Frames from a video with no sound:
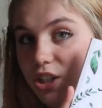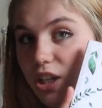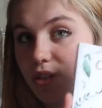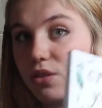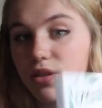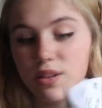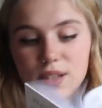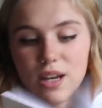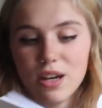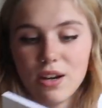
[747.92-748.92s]
journal,
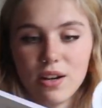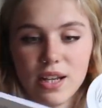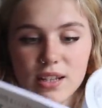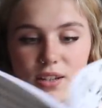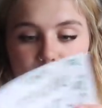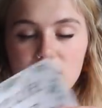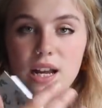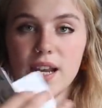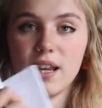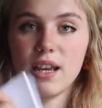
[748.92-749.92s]
so it's got
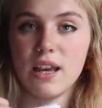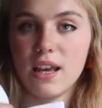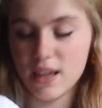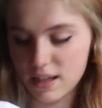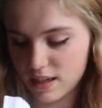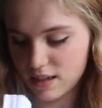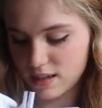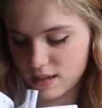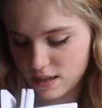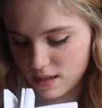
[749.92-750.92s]
like
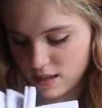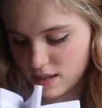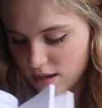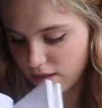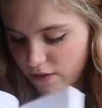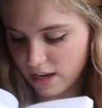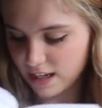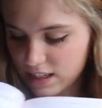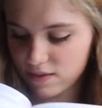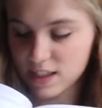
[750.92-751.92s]
different
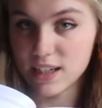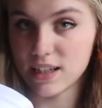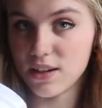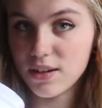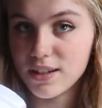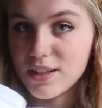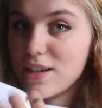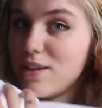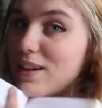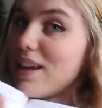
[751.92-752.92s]
activities that you can
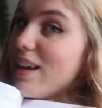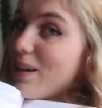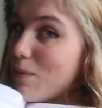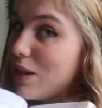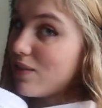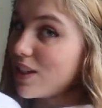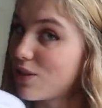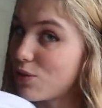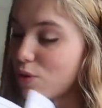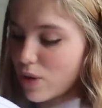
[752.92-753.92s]
do and like
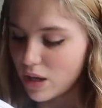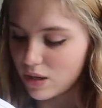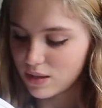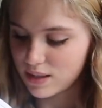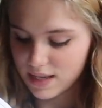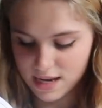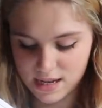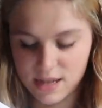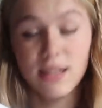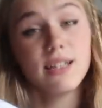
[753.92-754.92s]
motivational quotes,
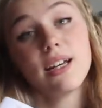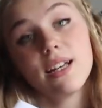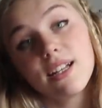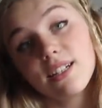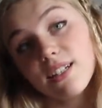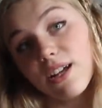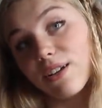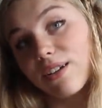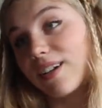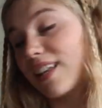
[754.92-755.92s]
and
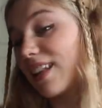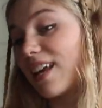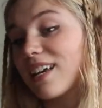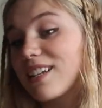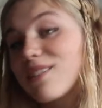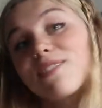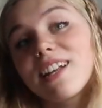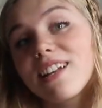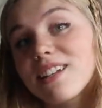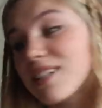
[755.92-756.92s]
so that is
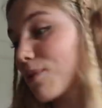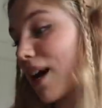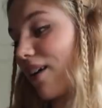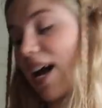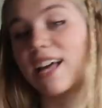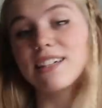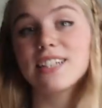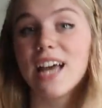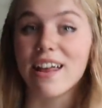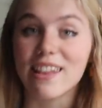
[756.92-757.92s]
really nice as well. And
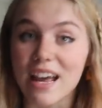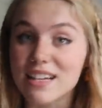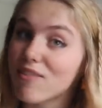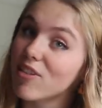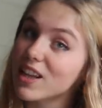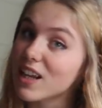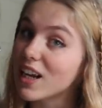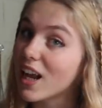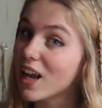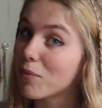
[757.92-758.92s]
yeah, that is
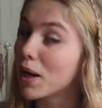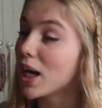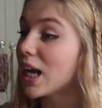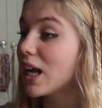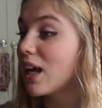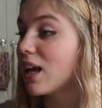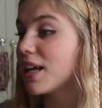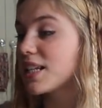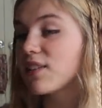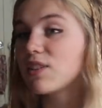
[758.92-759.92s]
everything in my
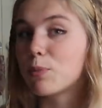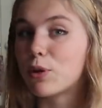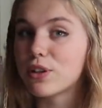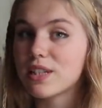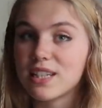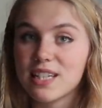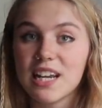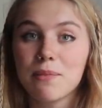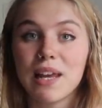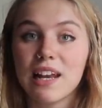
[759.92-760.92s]
safety box. It's
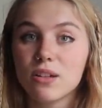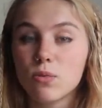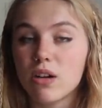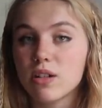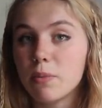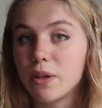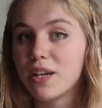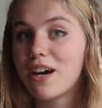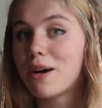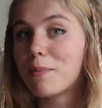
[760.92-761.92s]
taken me a little while to build
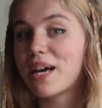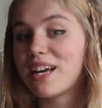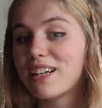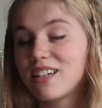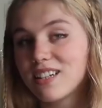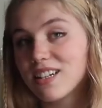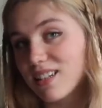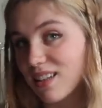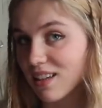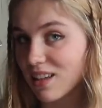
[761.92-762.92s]
it up, and it's
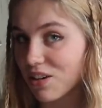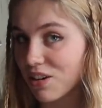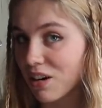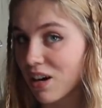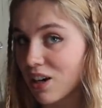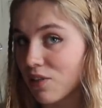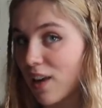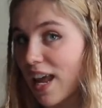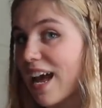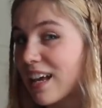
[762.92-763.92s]
something that you can kind of
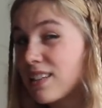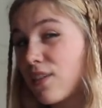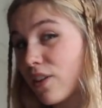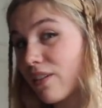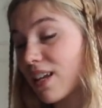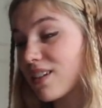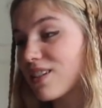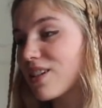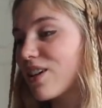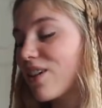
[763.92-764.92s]
like add different things
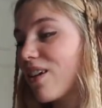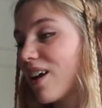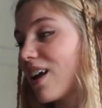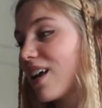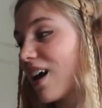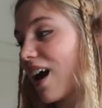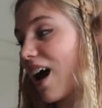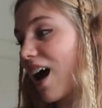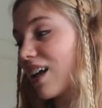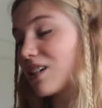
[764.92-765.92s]
to.
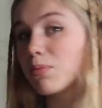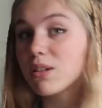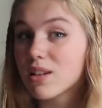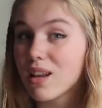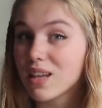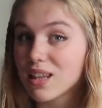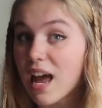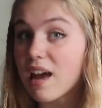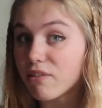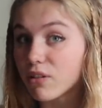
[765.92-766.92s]
And to be honest, I think that
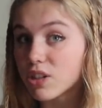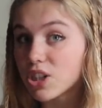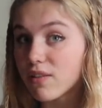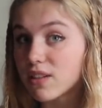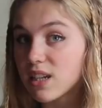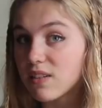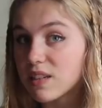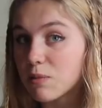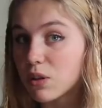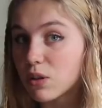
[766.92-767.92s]
everyone should have a
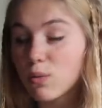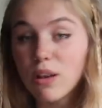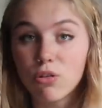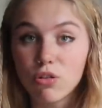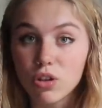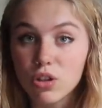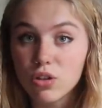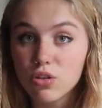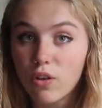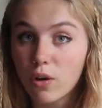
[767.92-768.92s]
safety box, whether or not
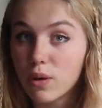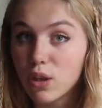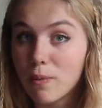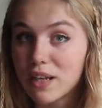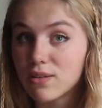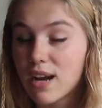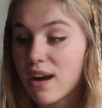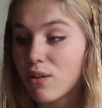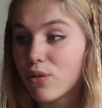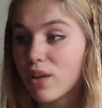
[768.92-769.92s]
you struggle with your mental
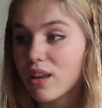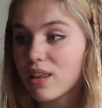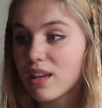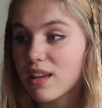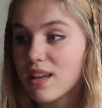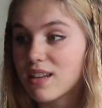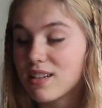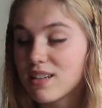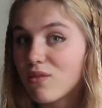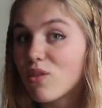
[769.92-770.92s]
health. I think
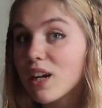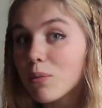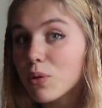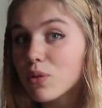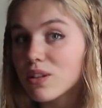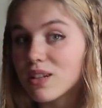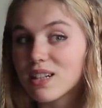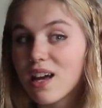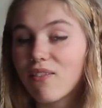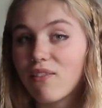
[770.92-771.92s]
it's really important
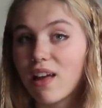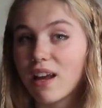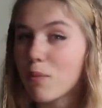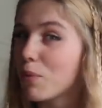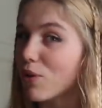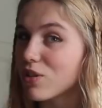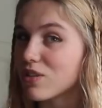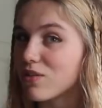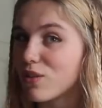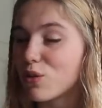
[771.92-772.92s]
to have like a box
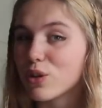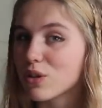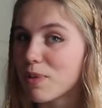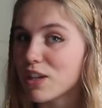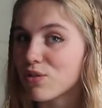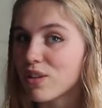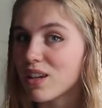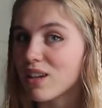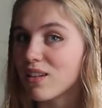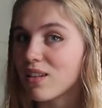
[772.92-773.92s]
of all your special
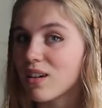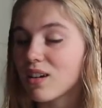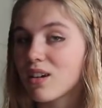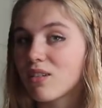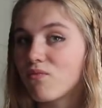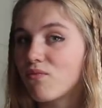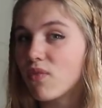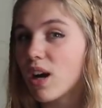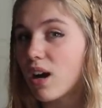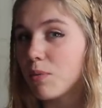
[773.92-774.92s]
things that can
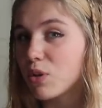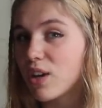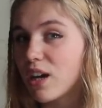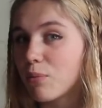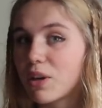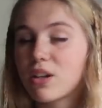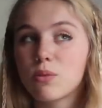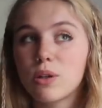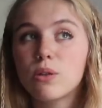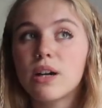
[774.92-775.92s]
calm you down, because
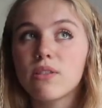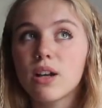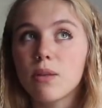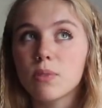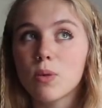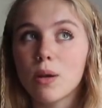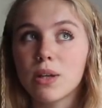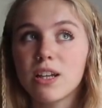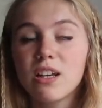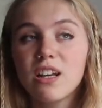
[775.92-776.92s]
we all have times where
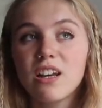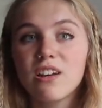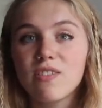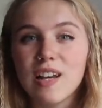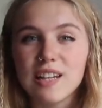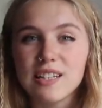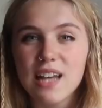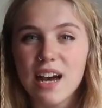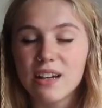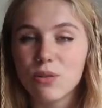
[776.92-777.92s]
we're feeling
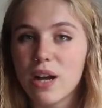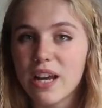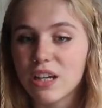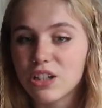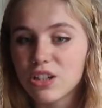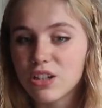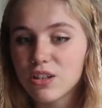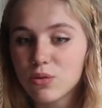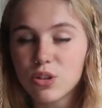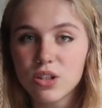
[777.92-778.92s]
sad or
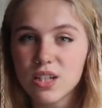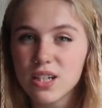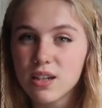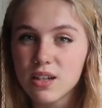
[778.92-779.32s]
anxious or just need a